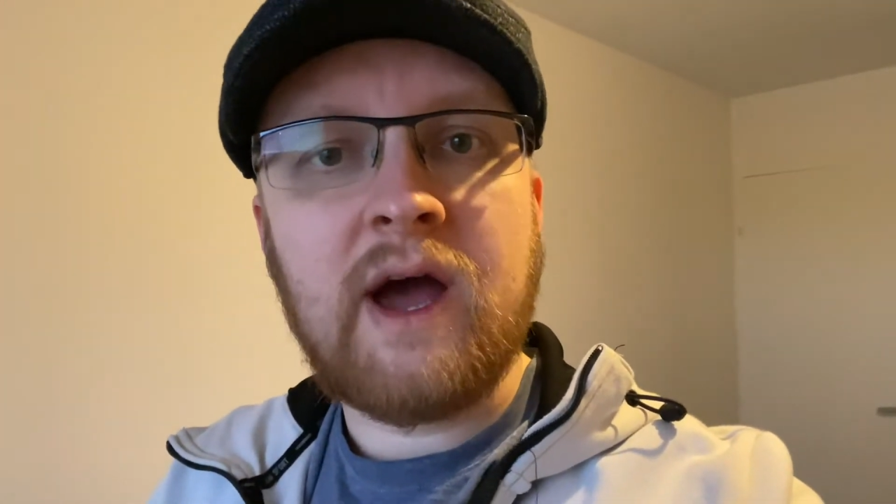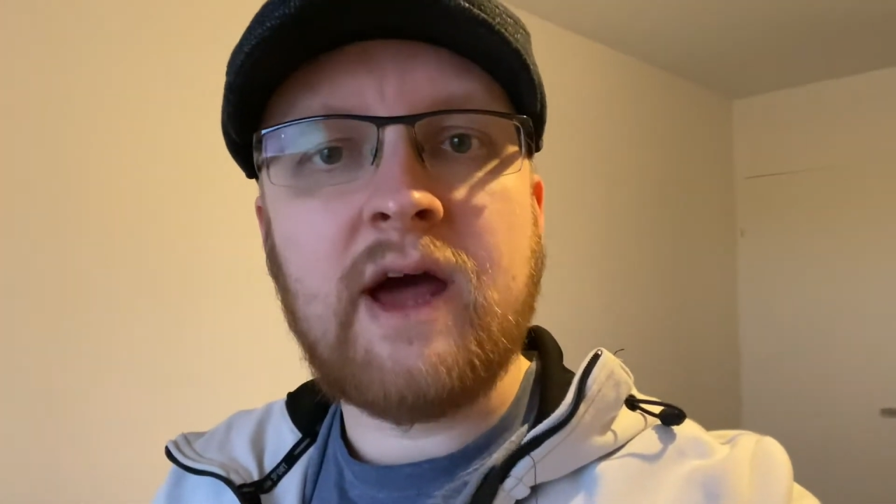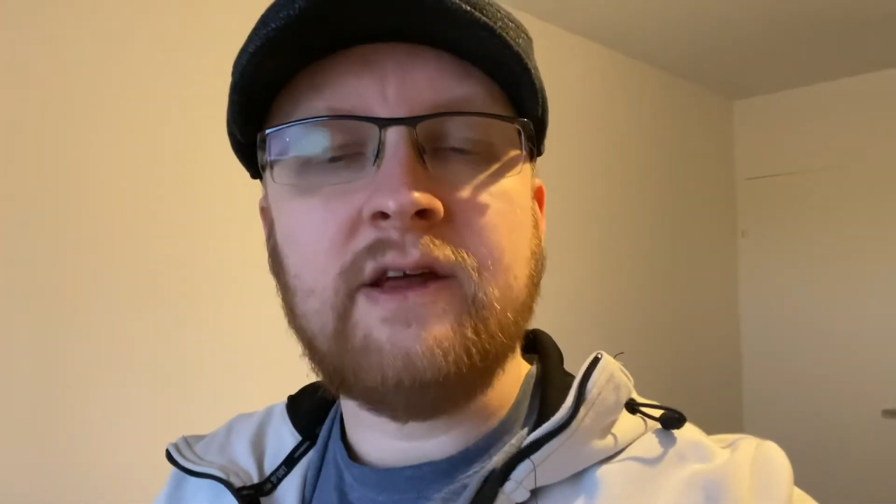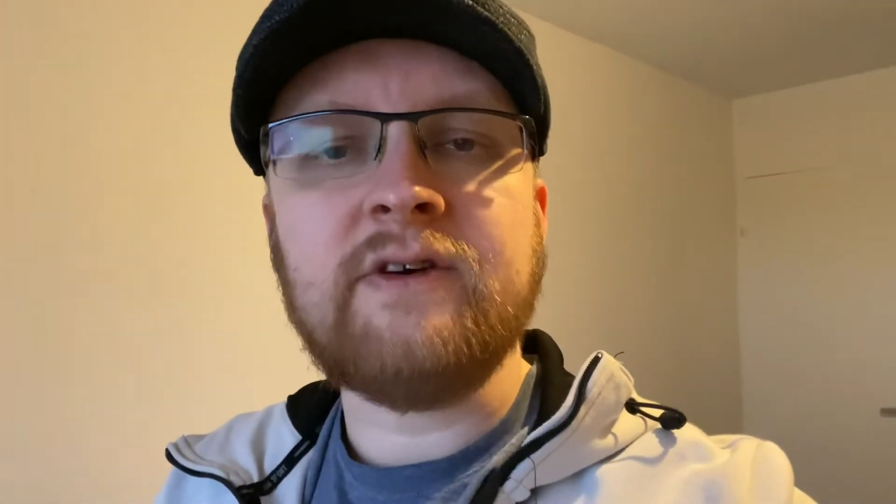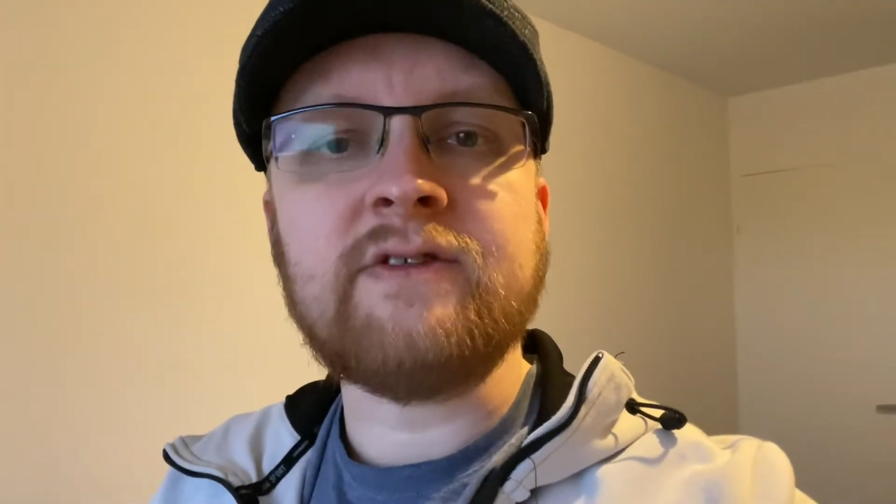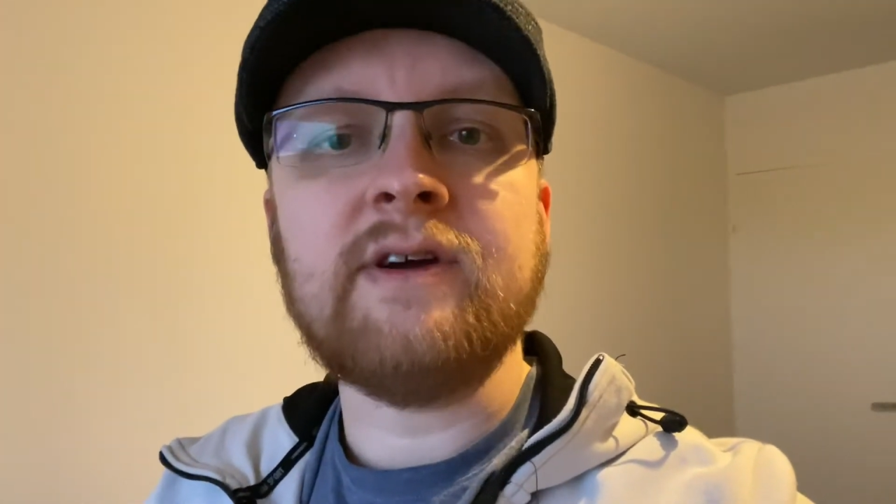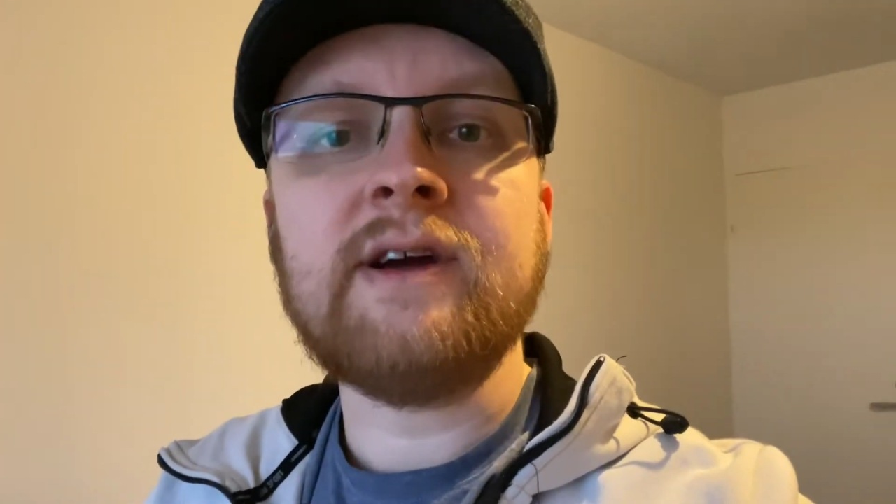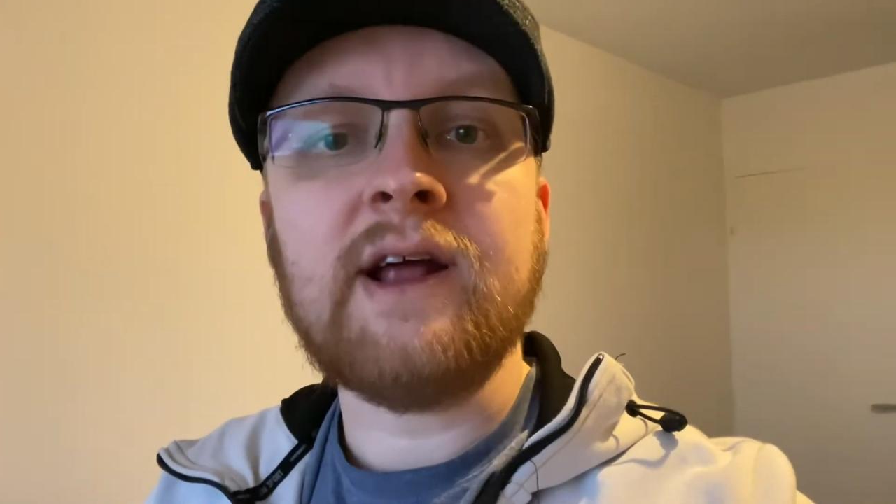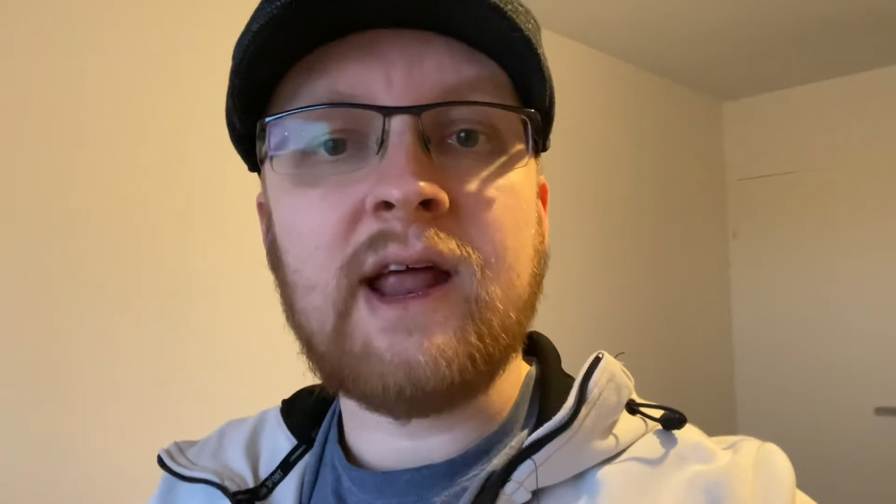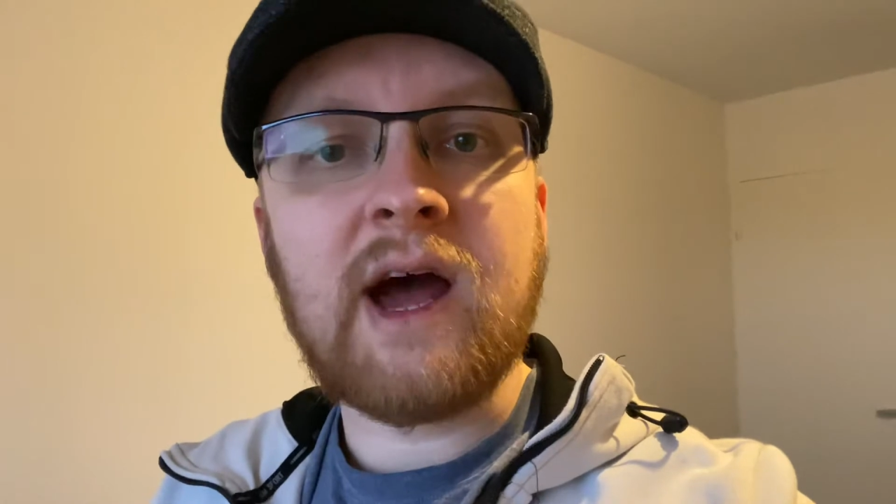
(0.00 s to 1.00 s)
and it doesn't
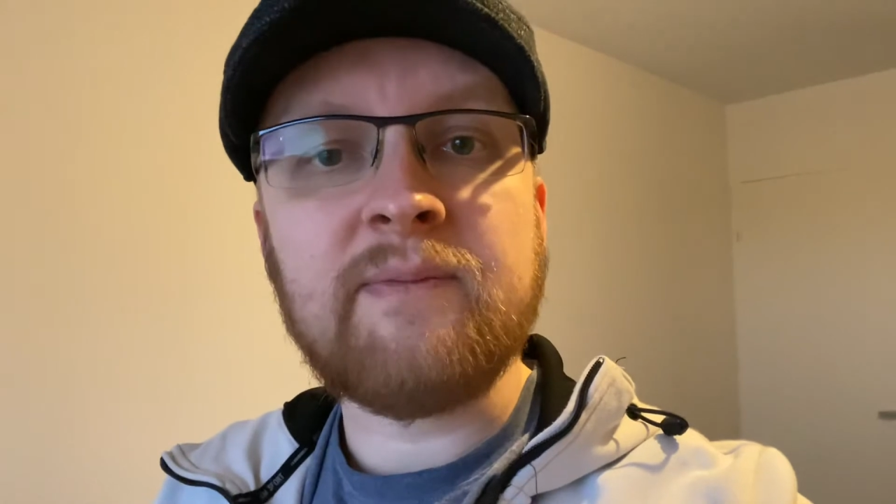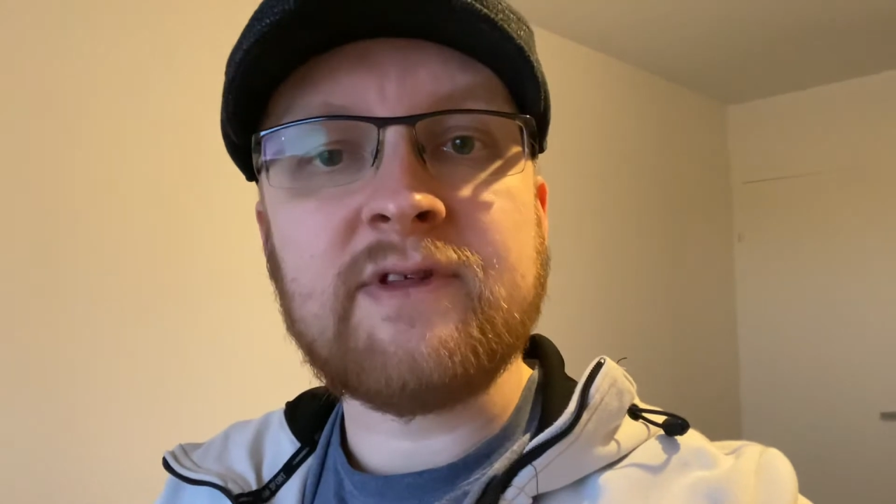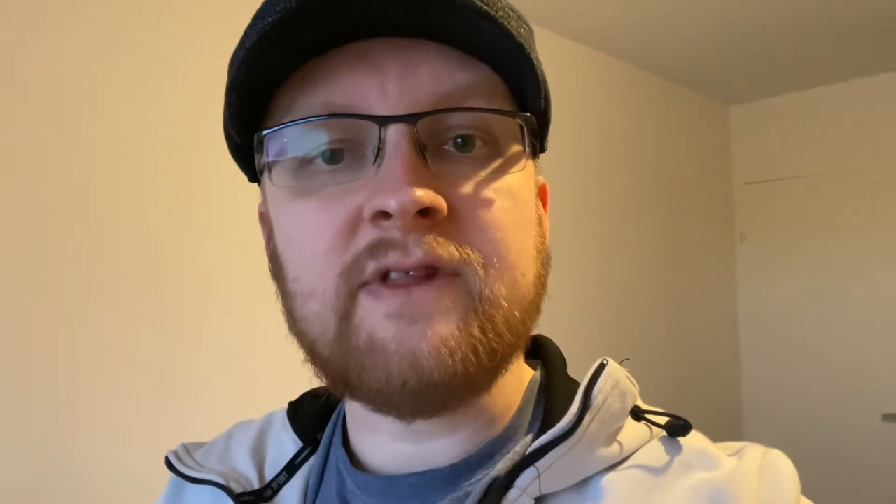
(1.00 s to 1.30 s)
collapse,